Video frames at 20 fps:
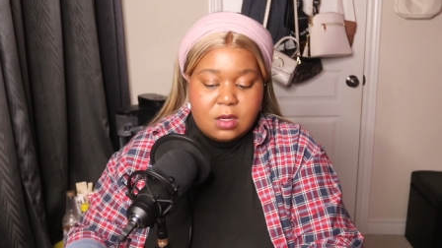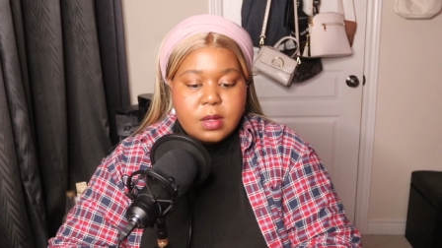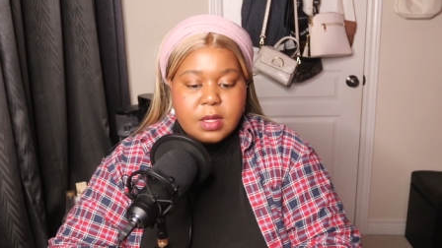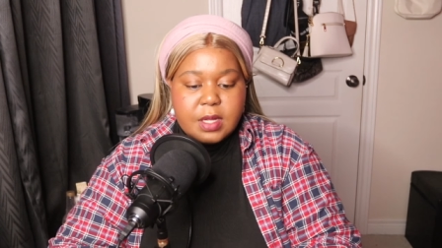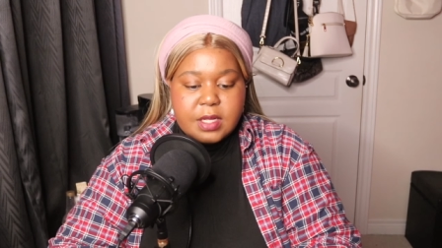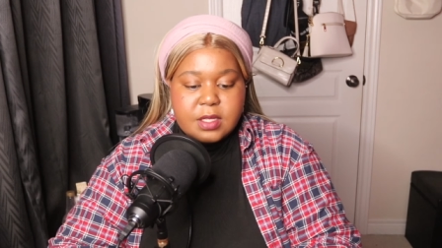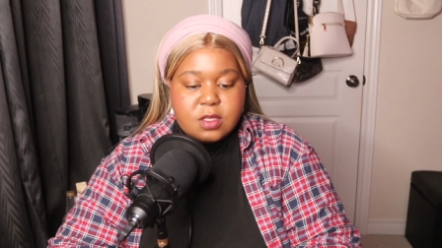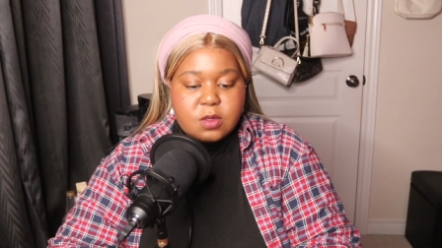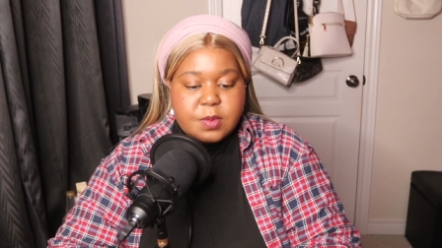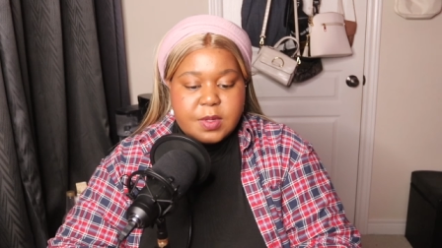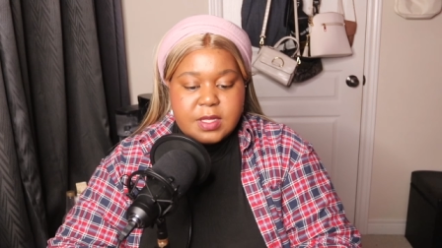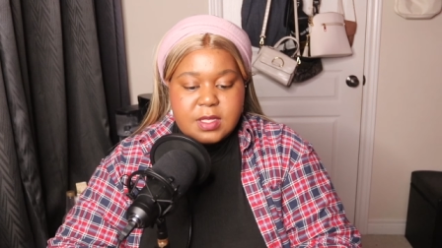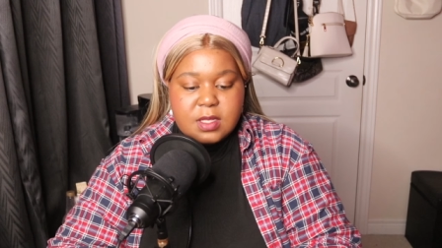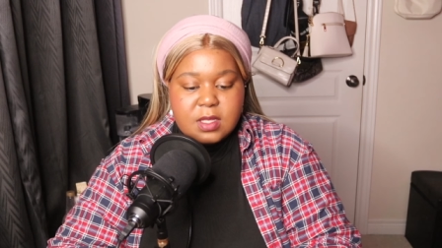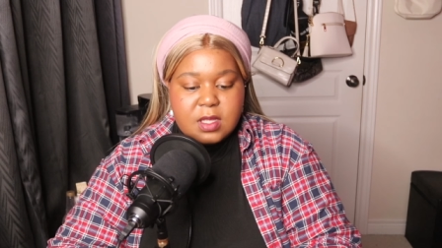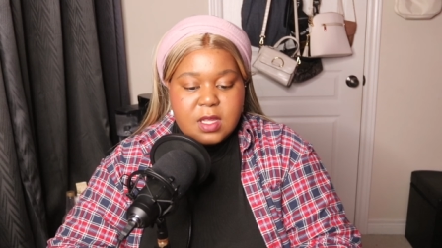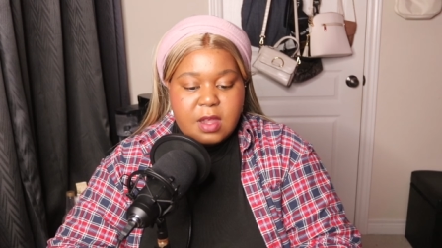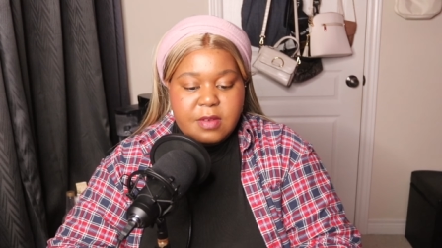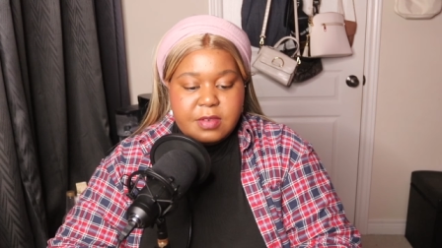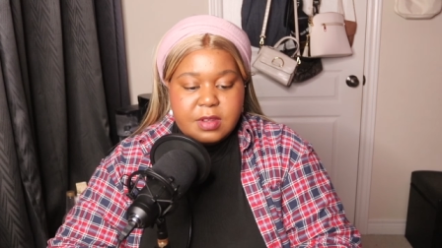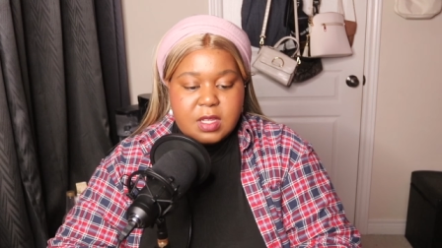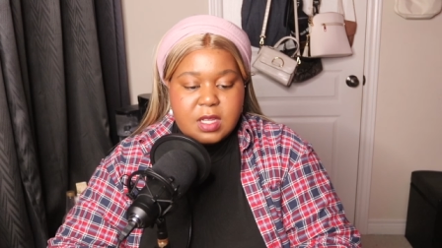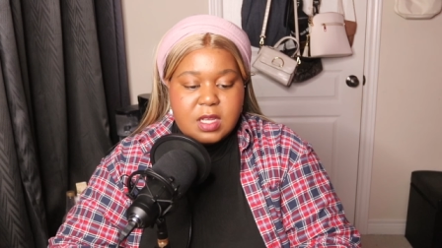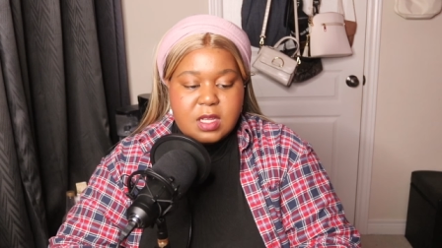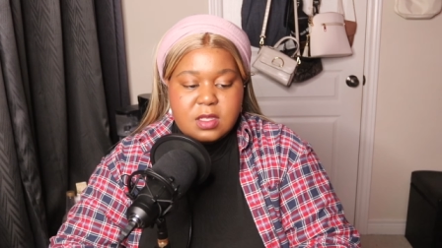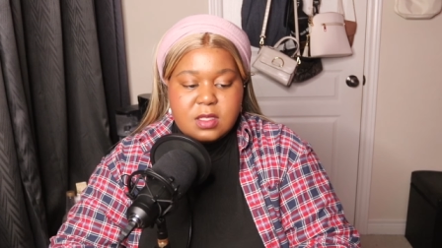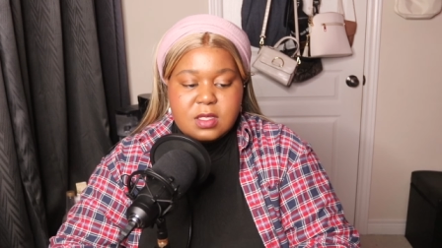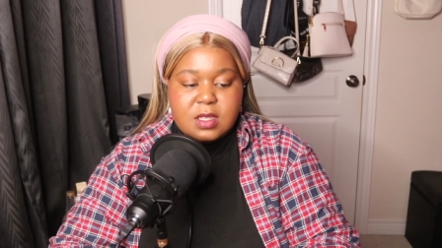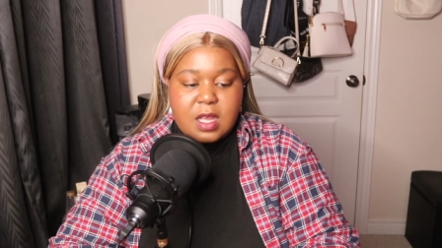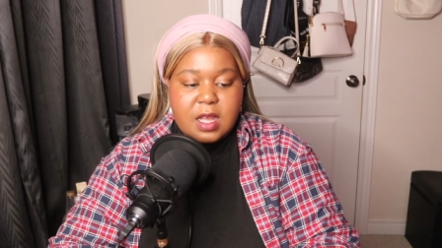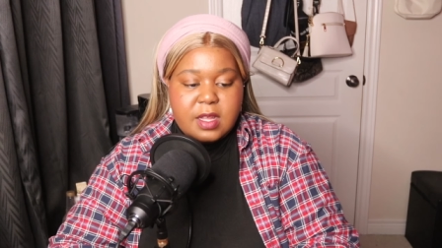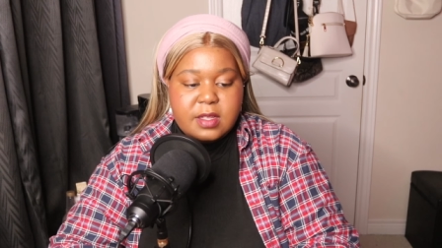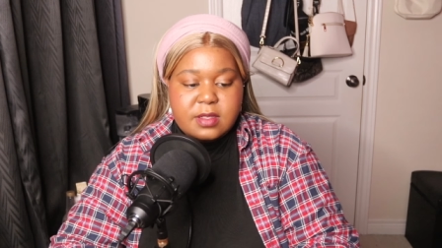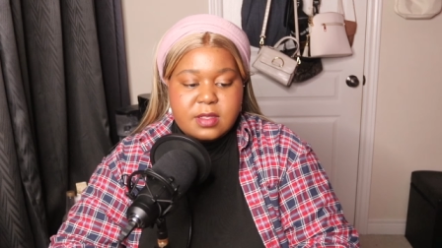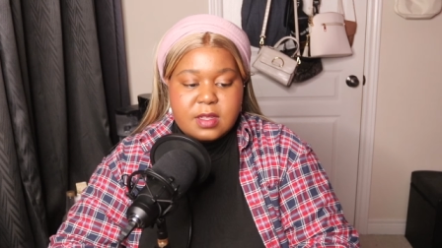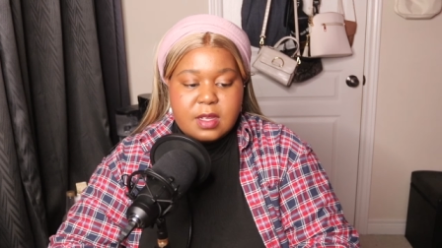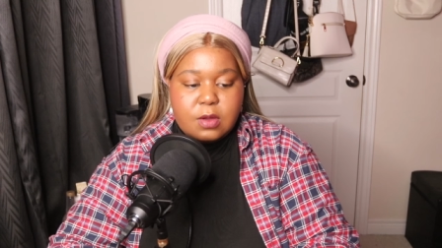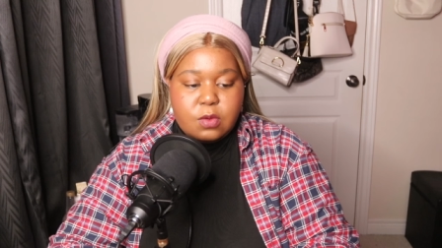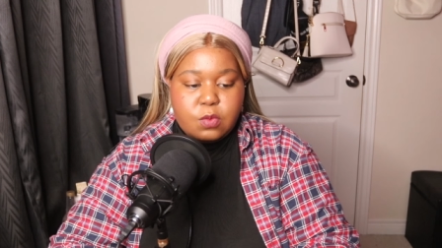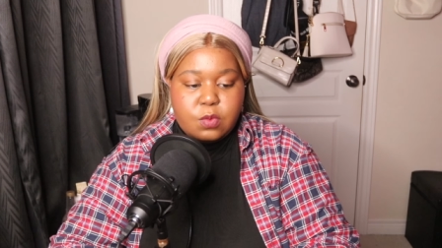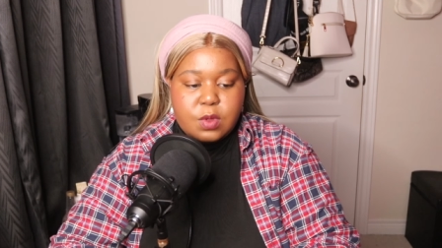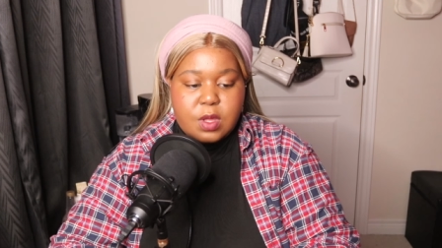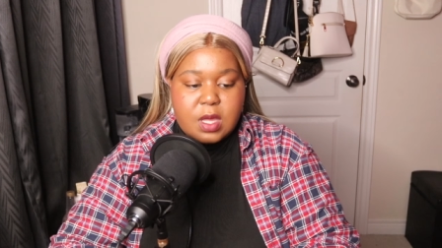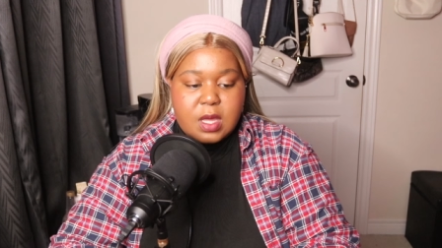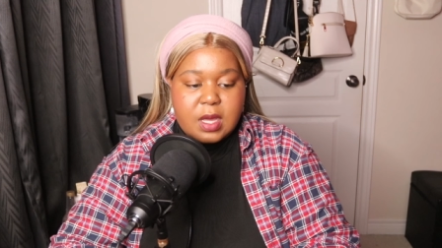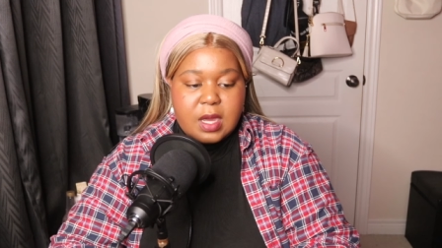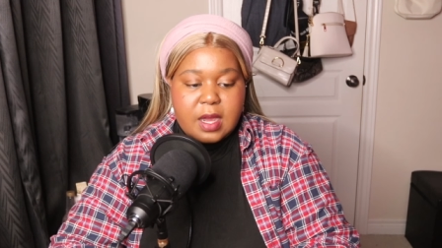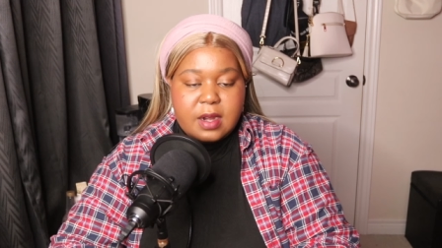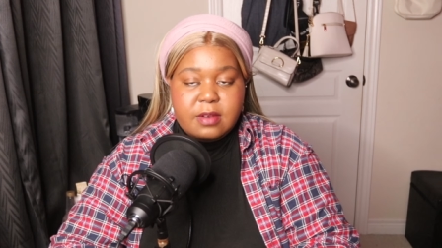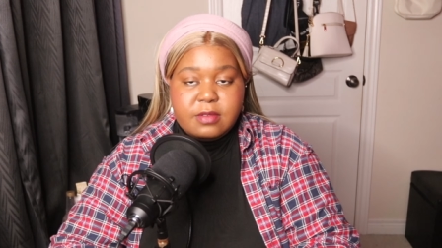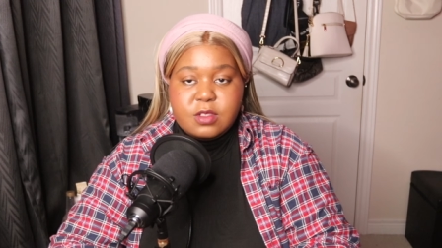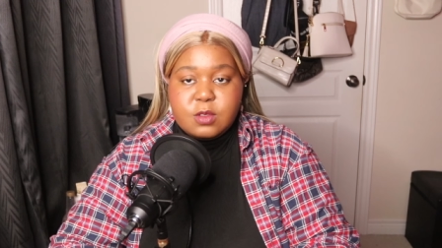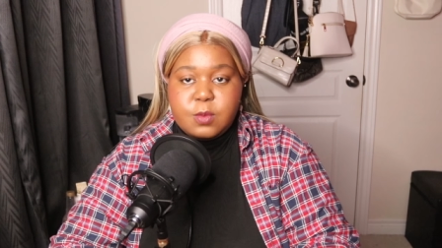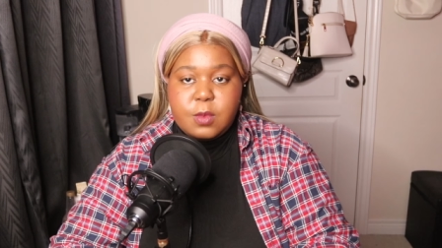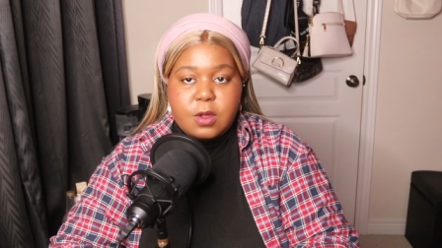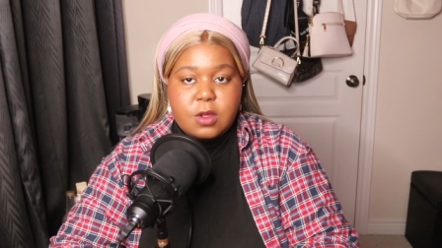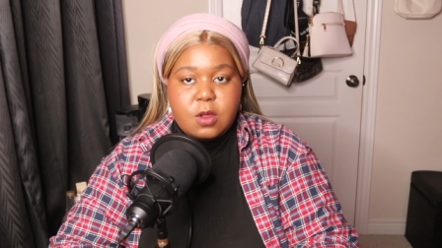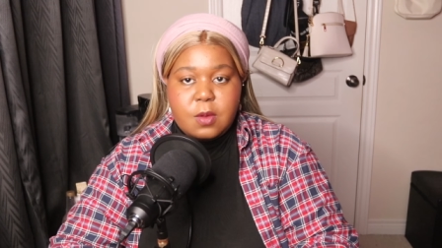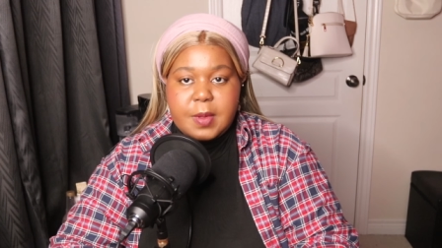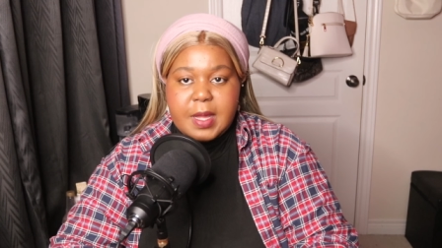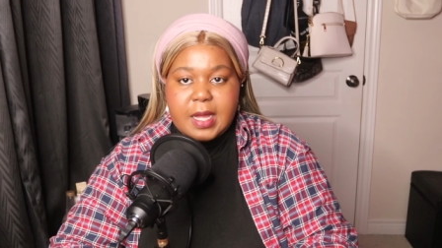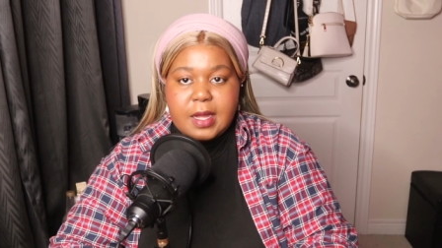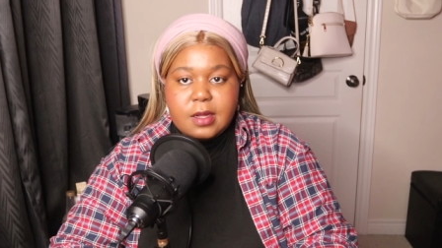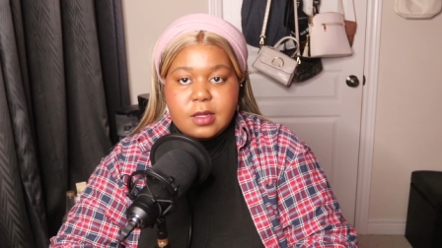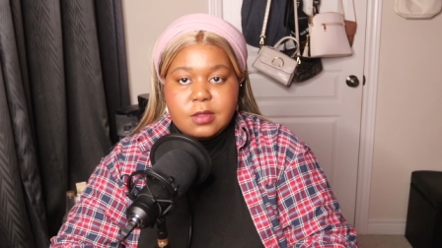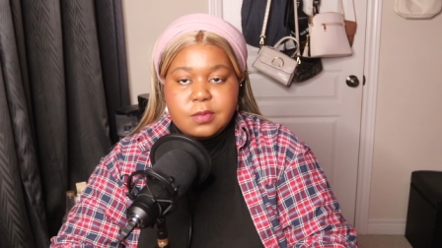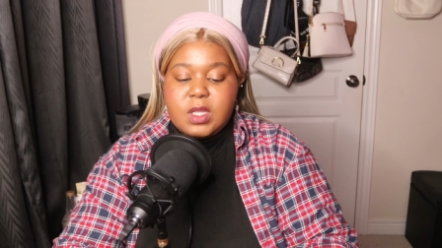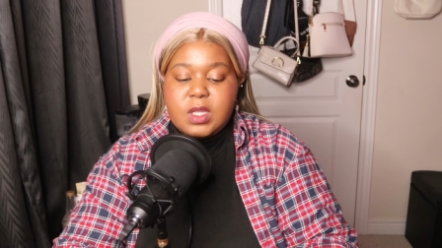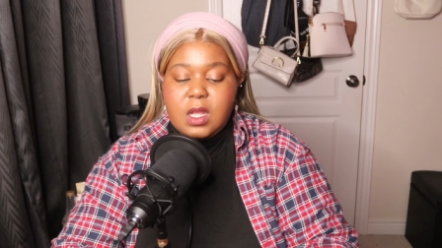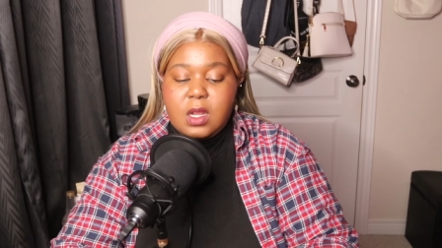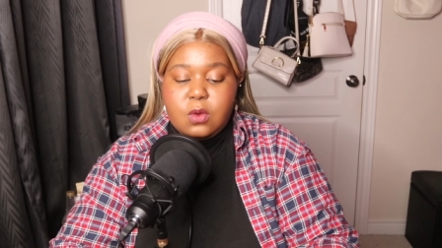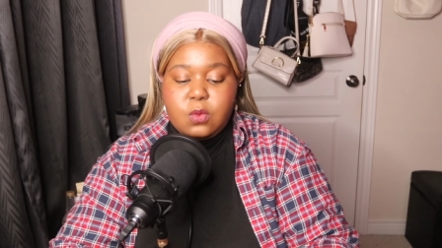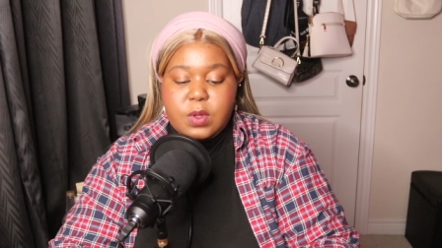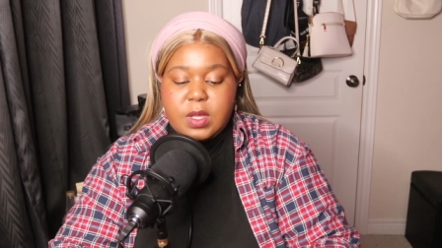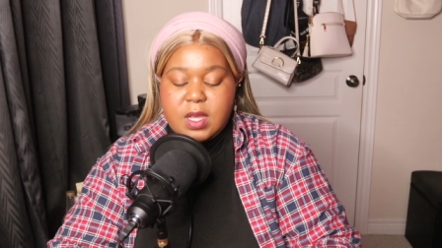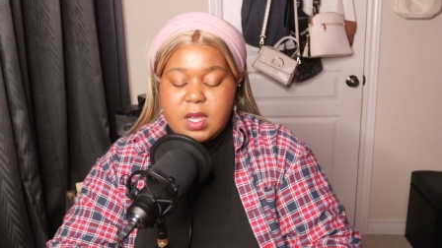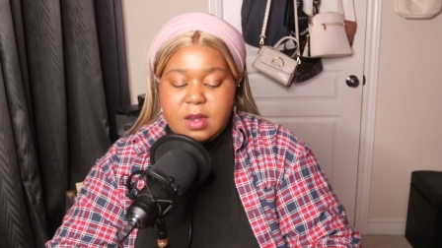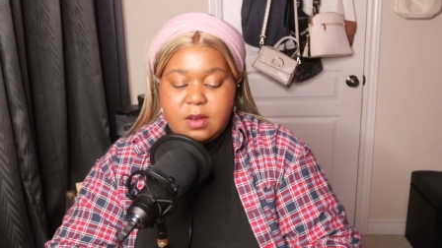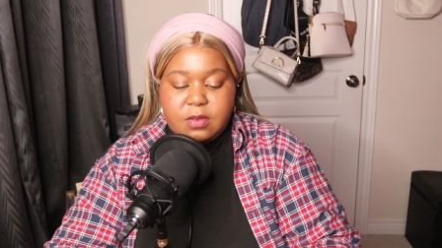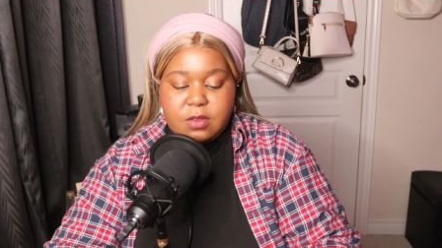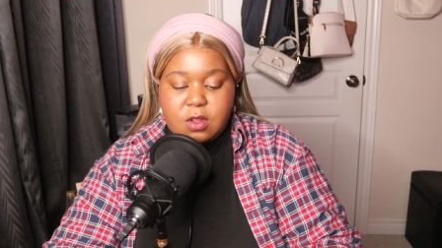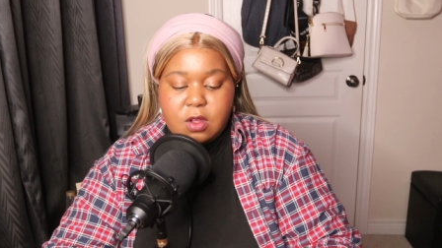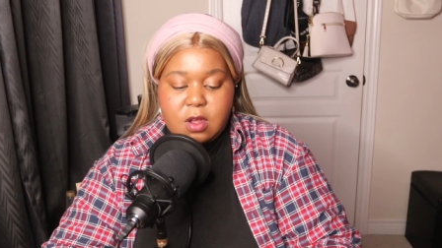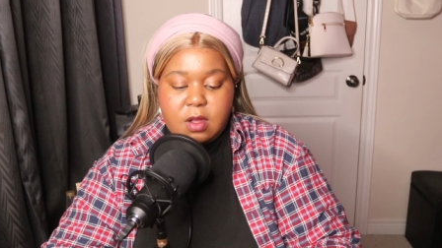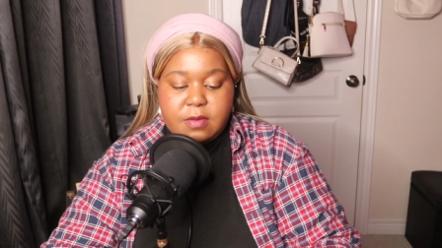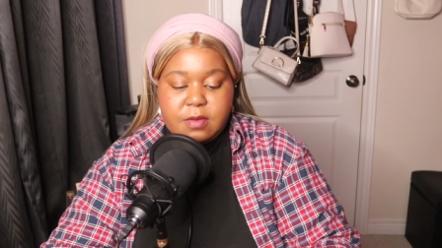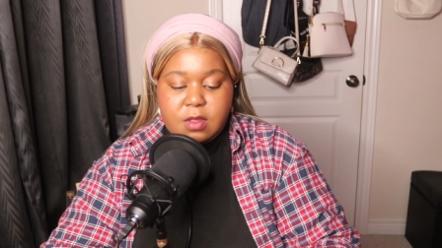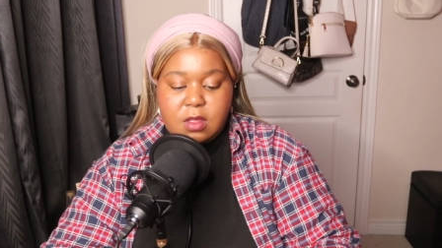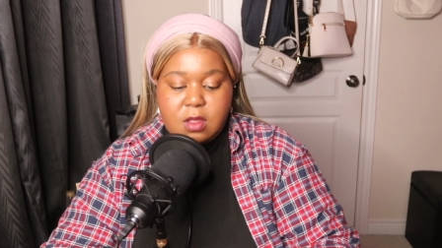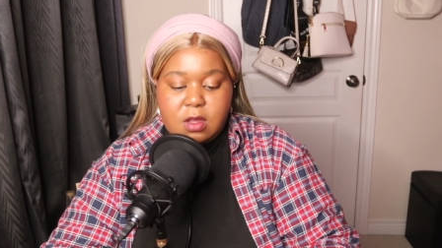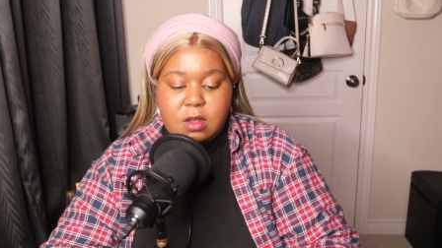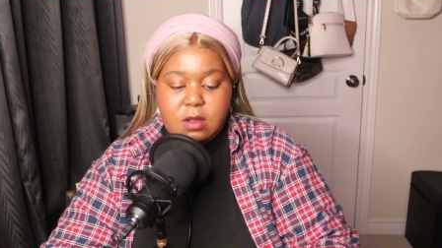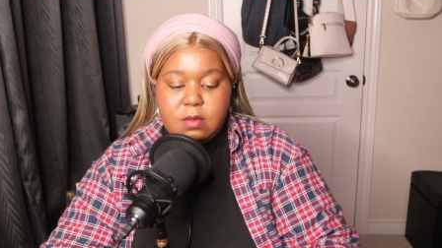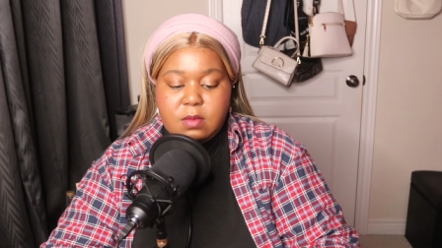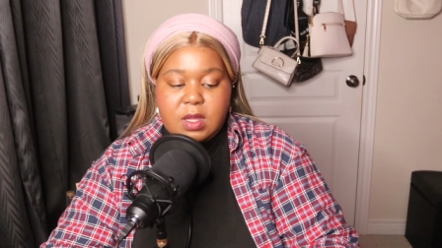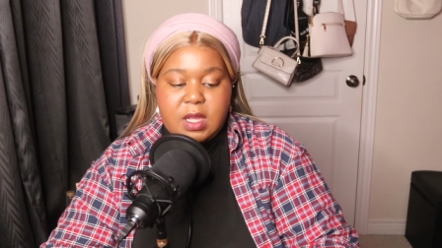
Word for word: Okay, so basically everything he says that we kind of spoke about and we kind of covered them,